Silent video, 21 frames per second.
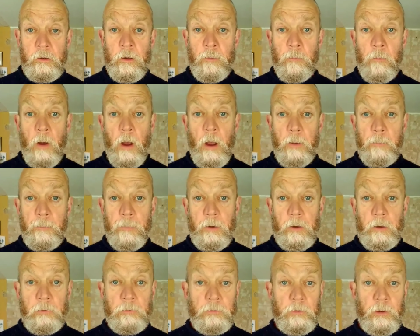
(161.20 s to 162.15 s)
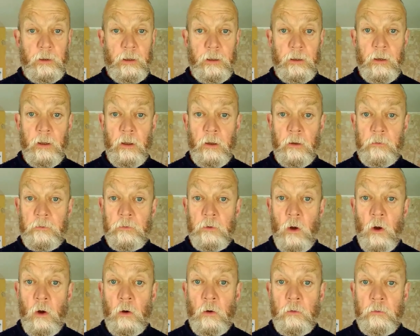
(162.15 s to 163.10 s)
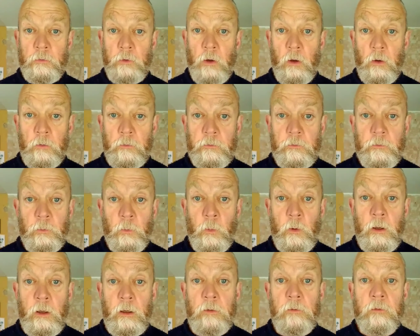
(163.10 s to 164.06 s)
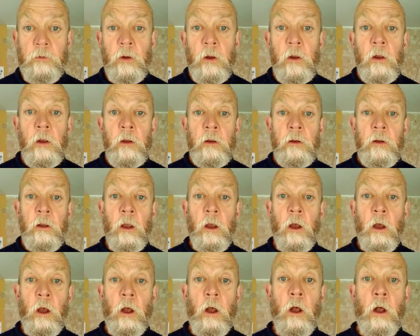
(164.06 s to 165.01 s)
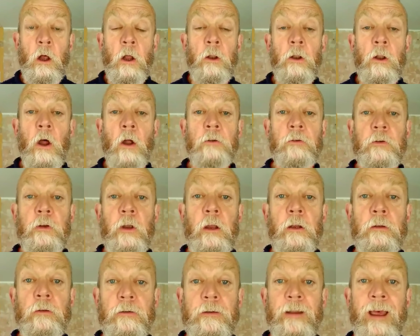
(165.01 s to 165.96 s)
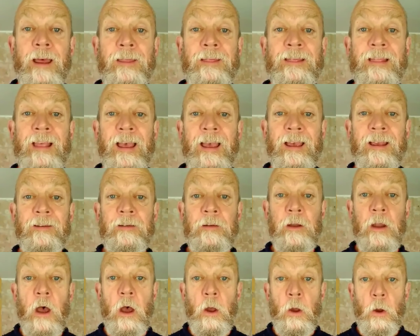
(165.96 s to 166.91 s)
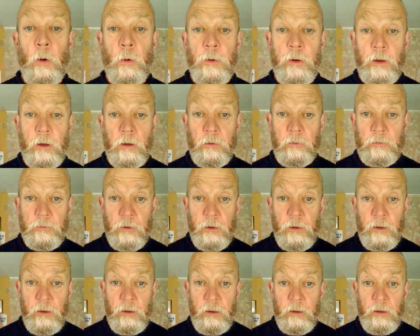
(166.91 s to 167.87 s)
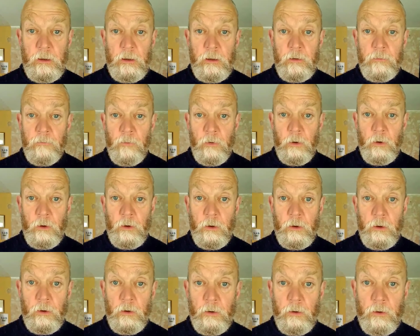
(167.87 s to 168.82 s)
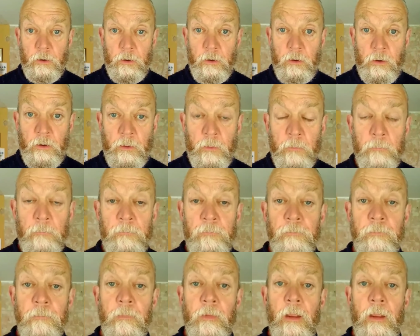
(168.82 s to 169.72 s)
You might be singing a song so sweet, you'll not cheat death, there's no deceiving.